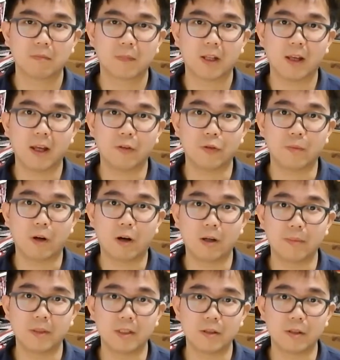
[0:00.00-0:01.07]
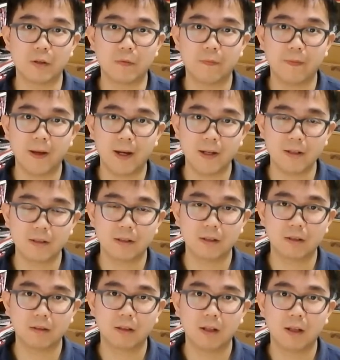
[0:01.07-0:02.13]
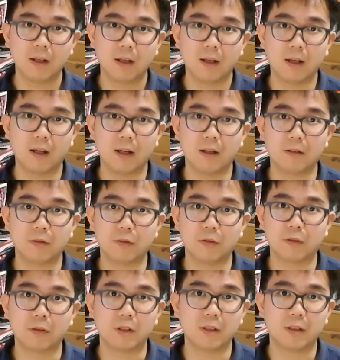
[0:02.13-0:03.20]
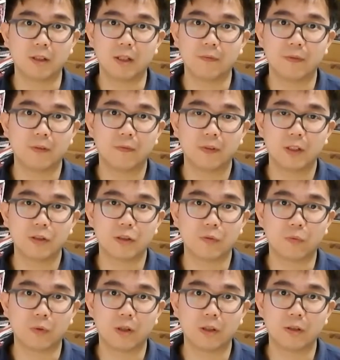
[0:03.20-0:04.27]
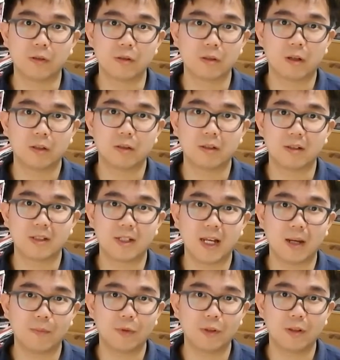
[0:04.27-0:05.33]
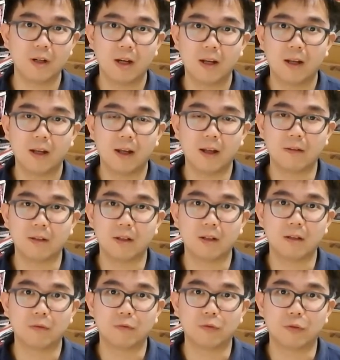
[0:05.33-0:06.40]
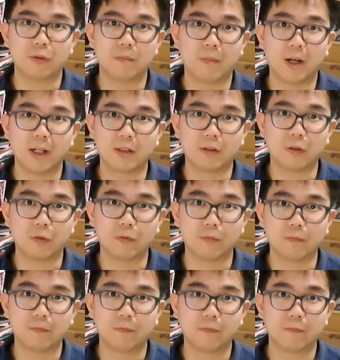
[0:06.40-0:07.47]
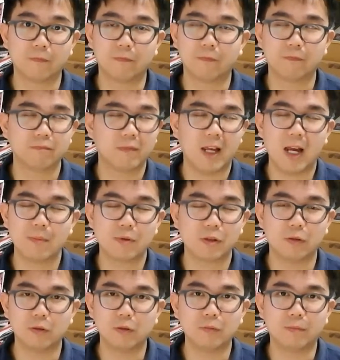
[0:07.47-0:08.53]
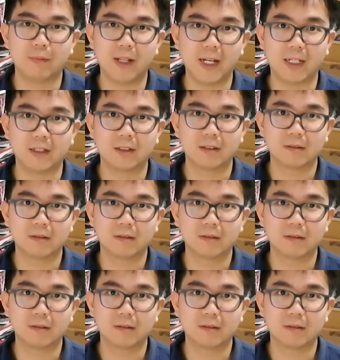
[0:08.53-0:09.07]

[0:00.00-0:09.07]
and your heart beats so fast and you couldn't even finish a word, you start to stammer and then your mind go absolute blank.